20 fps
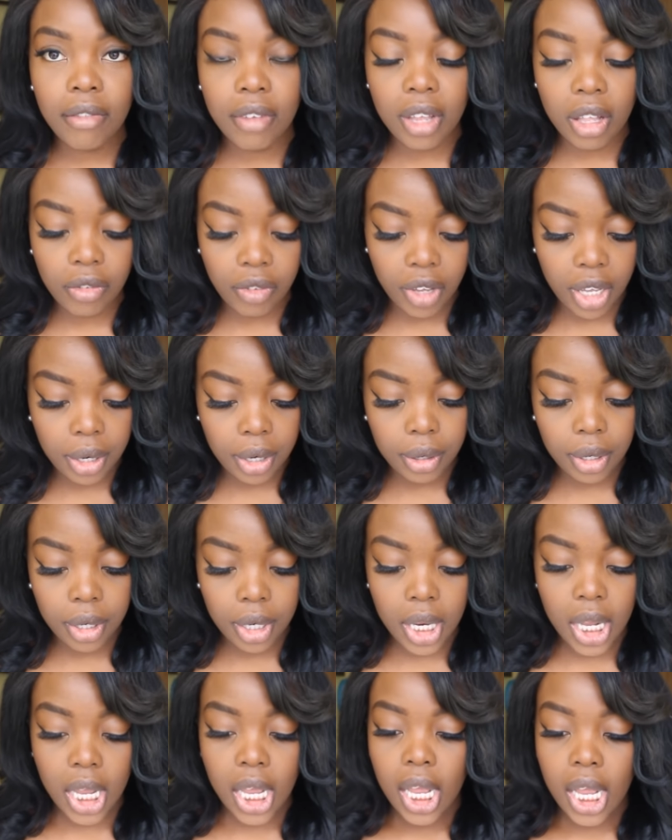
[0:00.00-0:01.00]
velvet.
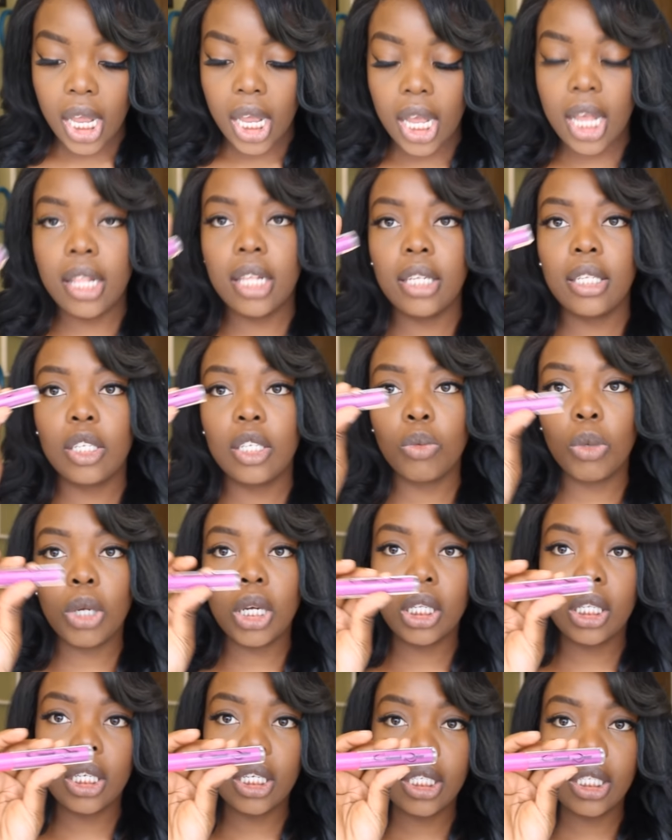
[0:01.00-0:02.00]
And this is what
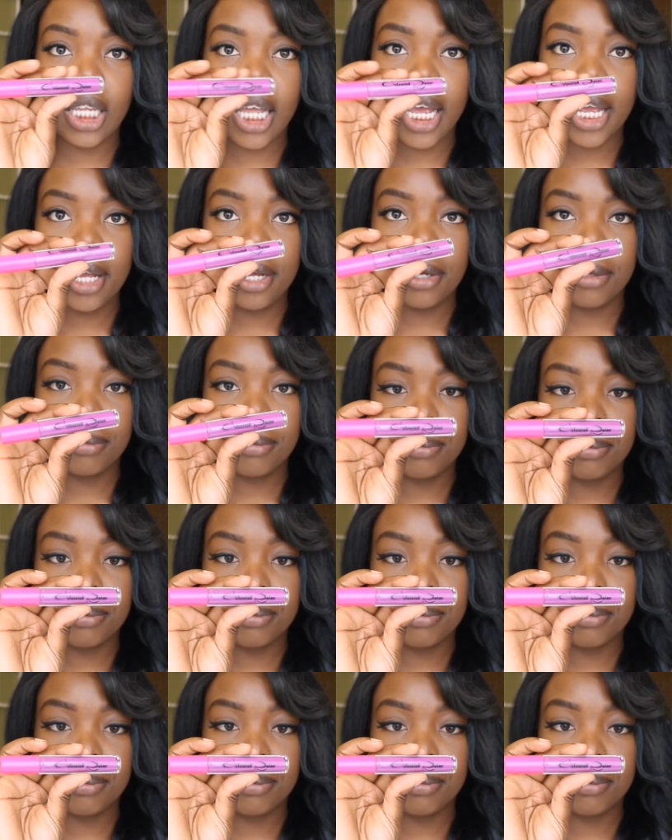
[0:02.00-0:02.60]
it looks like.